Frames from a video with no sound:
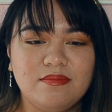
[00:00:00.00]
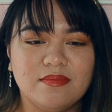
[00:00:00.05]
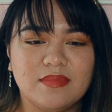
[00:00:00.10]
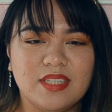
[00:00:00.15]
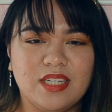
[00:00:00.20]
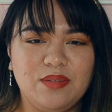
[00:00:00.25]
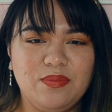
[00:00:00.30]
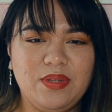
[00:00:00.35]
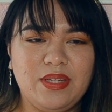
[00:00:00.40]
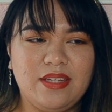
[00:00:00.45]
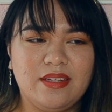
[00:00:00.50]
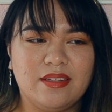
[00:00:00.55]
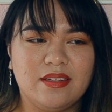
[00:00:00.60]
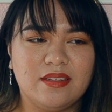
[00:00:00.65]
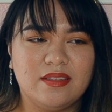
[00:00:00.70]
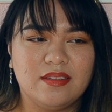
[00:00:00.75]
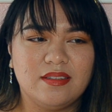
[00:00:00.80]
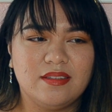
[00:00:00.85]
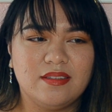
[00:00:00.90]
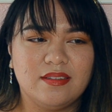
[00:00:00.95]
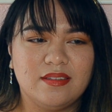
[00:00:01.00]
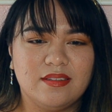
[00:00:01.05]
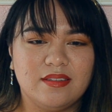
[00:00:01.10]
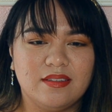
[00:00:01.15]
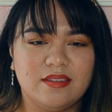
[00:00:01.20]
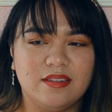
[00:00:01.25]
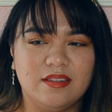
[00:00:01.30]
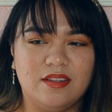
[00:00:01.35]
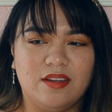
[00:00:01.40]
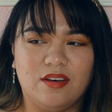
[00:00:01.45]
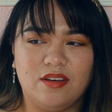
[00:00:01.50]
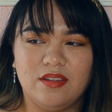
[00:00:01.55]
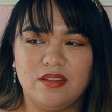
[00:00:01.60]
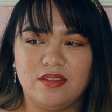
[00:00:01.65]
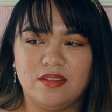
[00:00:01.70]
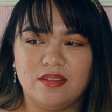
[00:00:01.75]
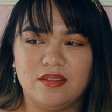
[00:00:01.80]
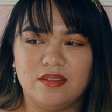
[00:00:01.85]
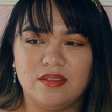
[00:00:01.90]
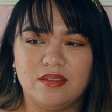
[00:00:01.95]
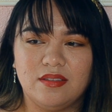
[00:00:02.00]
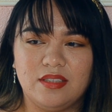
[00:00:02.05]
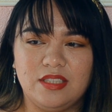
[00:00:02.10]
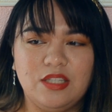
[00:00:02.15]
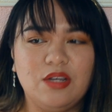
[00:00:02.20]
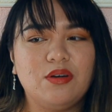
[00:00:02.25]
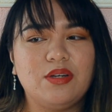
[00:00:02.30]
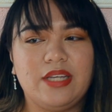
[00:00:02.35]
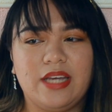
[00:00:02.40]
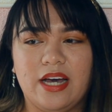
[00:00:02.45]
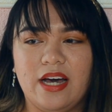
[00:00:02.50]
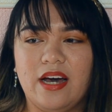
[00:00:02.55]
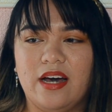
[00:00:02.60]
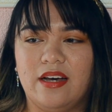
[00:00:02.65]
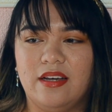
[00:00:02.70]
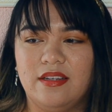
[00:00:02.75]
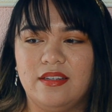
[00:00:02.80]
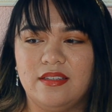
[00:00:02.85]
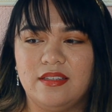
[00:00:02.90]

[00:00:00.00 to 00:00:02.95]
I mean, not, no, yeah.